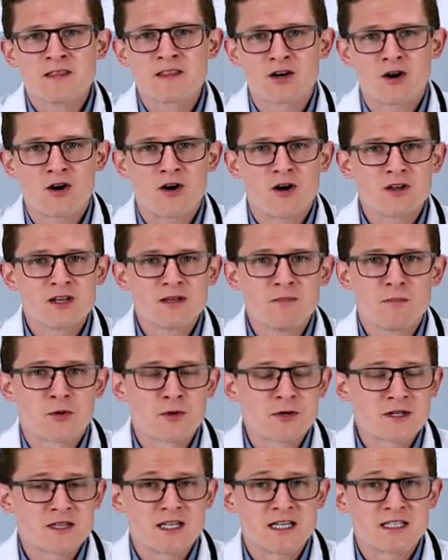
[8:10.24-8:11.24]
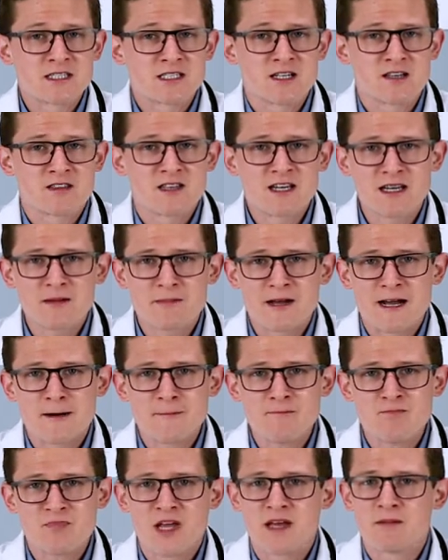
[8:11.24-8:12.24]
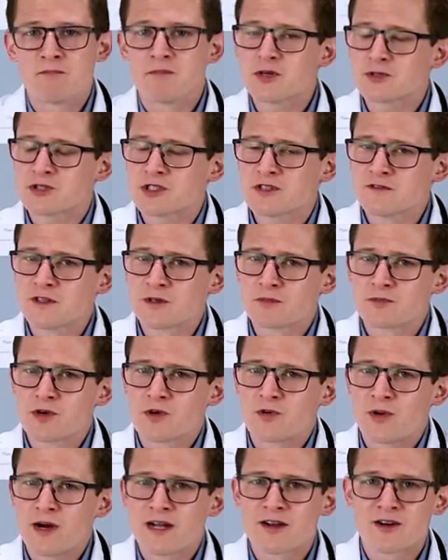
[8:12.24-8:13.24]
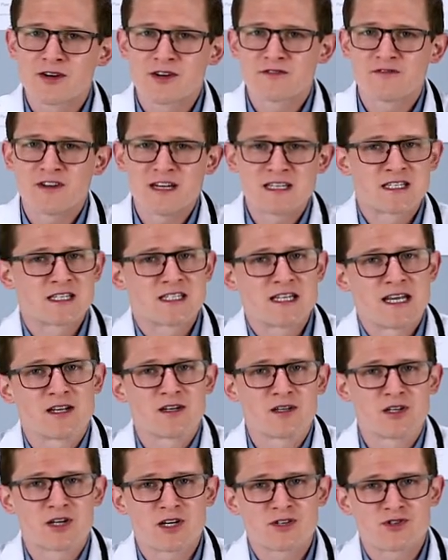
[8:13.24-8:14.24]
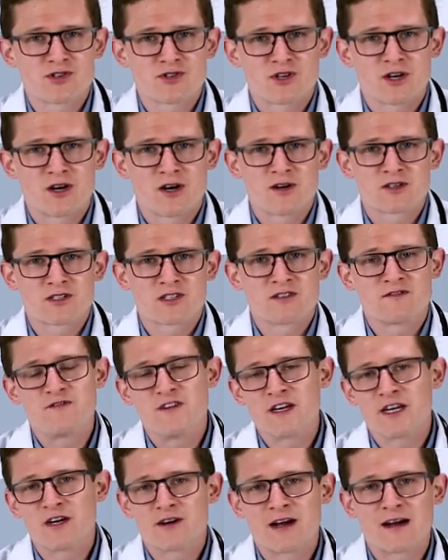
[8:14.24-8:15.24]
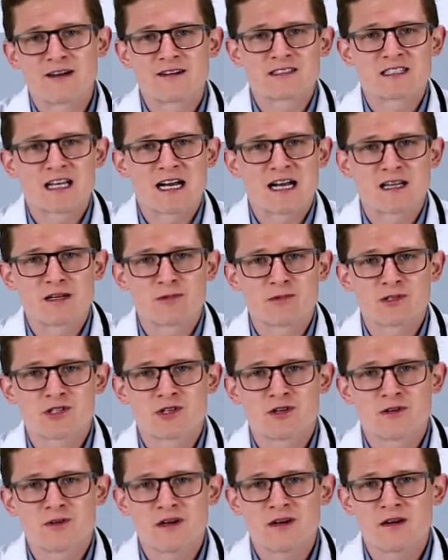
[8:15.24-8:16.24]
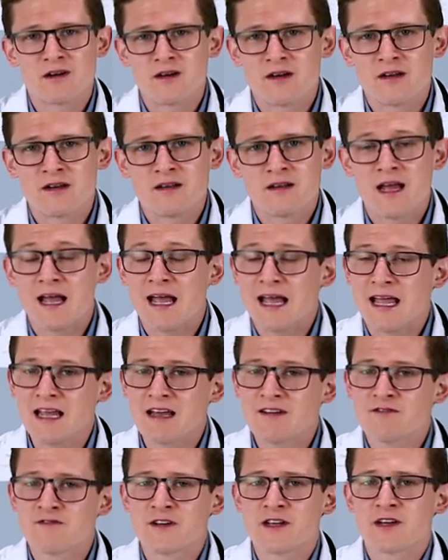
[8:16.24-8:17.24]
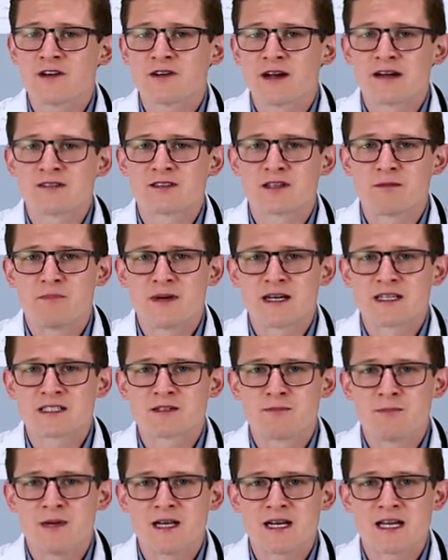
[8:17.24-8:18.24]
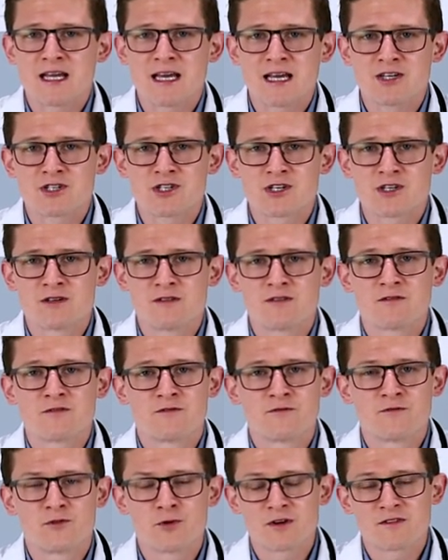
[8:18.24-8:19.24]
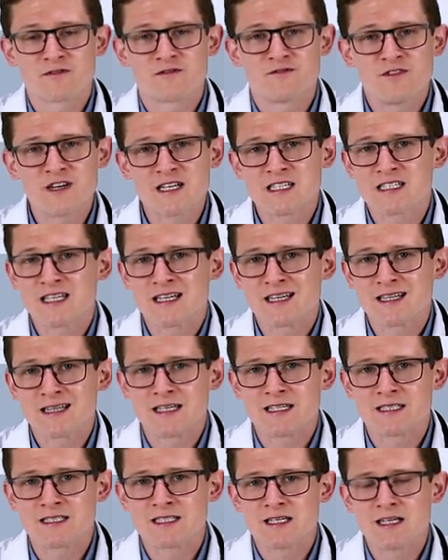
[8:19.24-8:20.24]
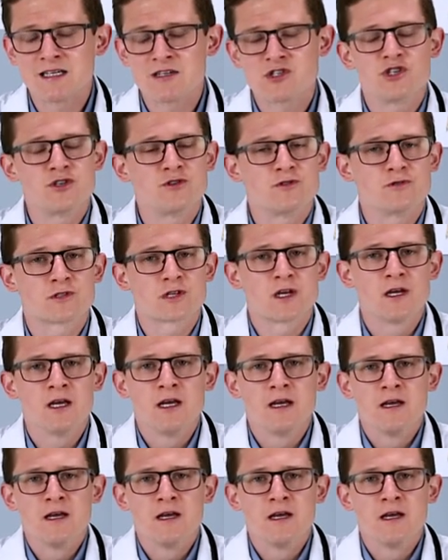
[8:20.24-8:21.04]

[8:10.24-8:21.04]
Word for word: they're all important things to think about, and most of them require your vet to take a look at your dog to figure out exactly what's going on and figure out the best medication for fixing these issues.